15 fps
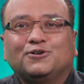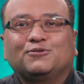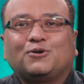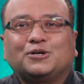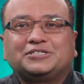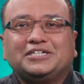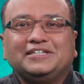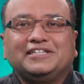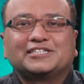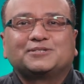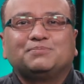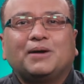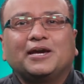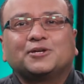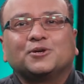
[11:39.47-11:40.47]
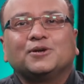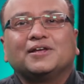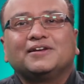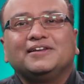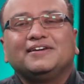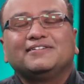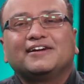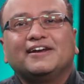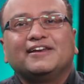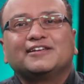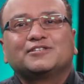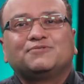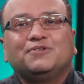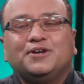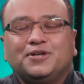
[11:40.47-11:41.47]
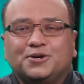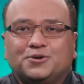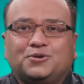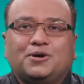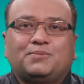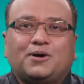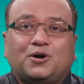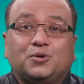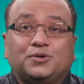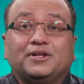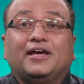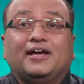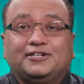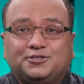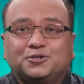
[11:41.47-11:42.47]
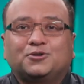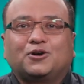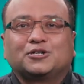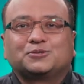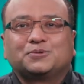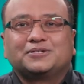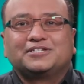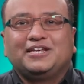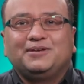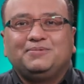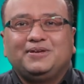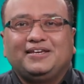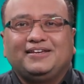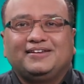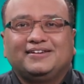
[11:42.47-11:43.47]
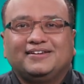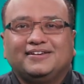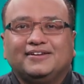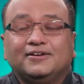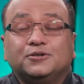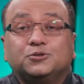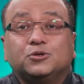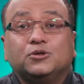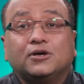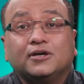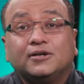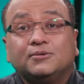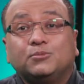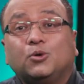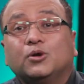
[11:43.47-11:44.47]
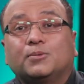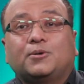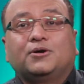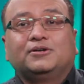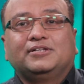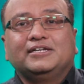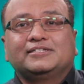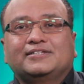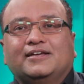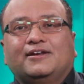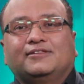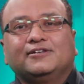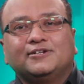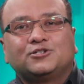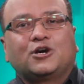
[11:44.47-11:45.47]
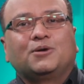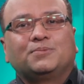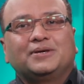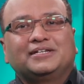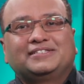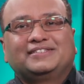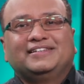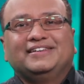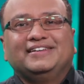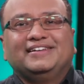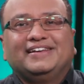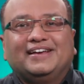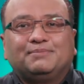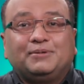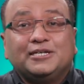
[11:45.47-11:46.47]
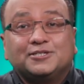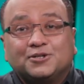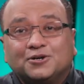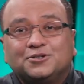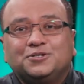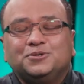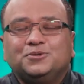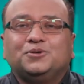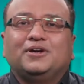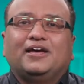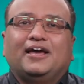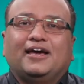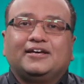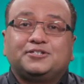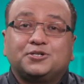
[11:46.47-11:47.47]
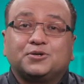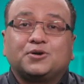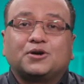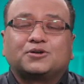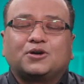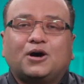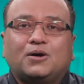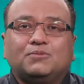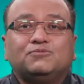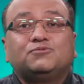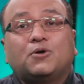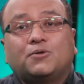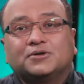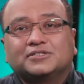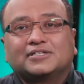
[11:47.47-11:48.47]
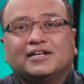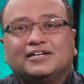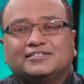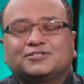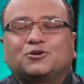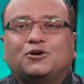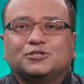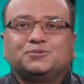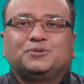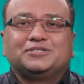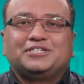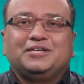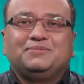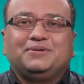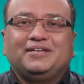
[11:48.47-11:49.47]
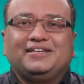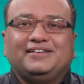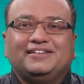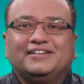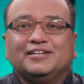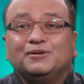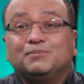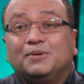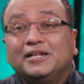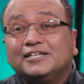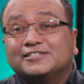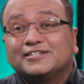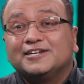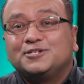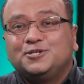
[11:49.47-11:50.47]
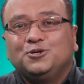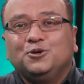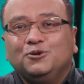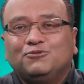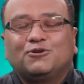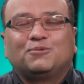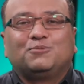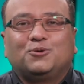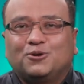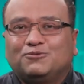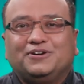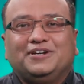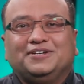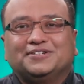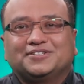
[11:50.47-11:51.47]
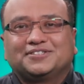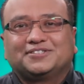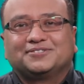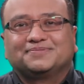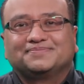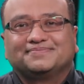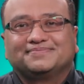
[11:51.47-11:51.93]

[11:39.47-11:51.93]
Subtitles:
for watching this microlearning readiness video about Azure Cosmos DB. To learn more about this and other topics, please go to azure.com/cosmosdb. Please stay tuned for more videos.